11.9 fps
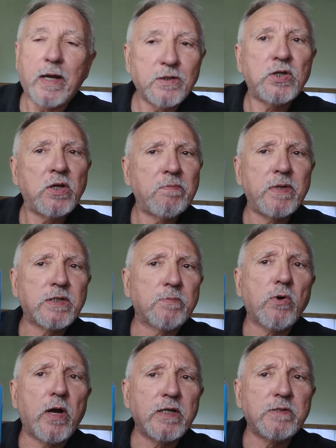I shouldn't be
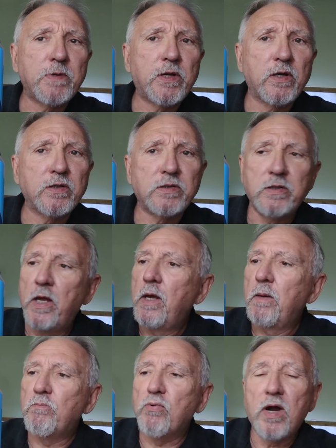surprised because
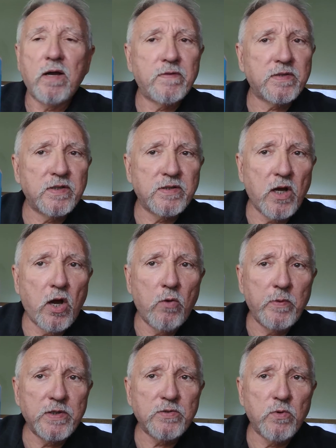Bravus is
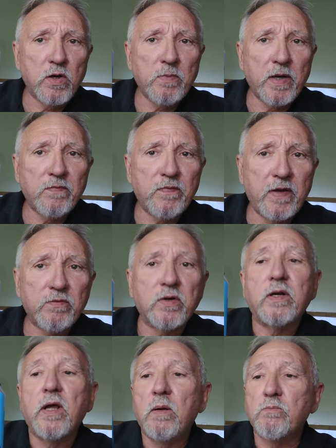always one of my
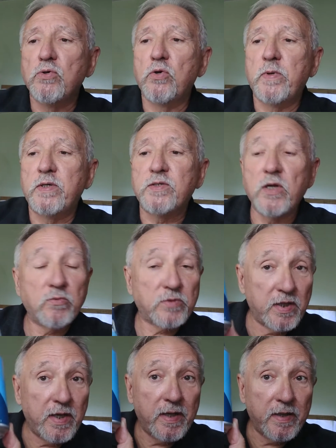favorite brewery. So
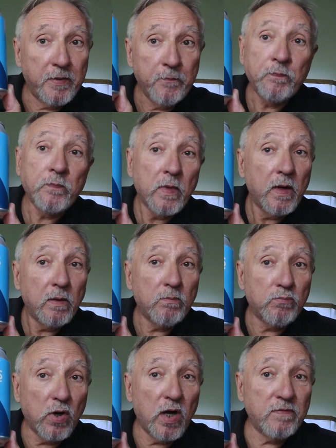today,
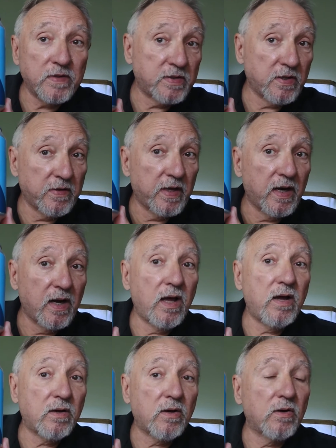Bravus the
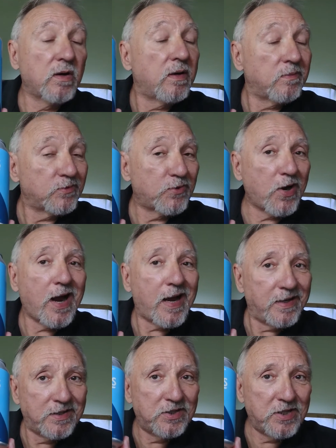Logger,
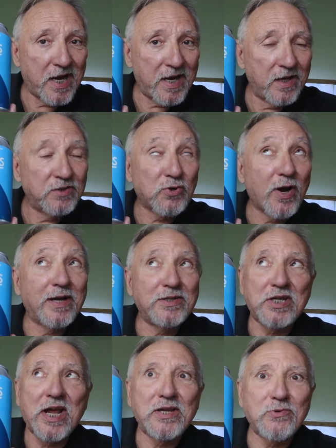dry, ja- dry
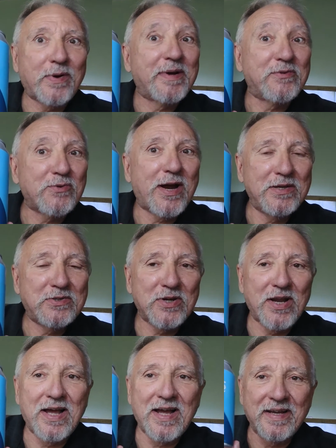January, dry
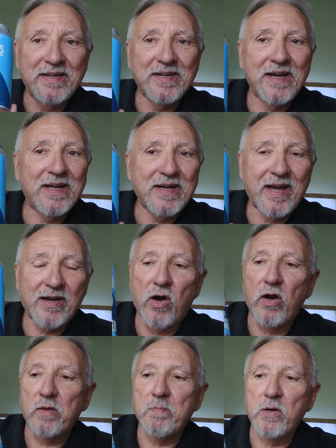July non
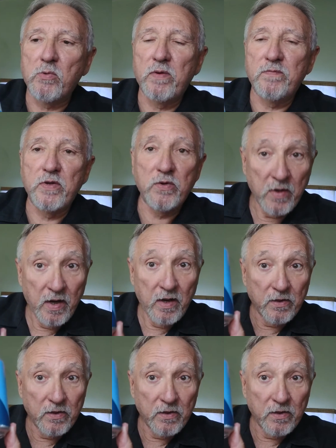alcoholic beer review.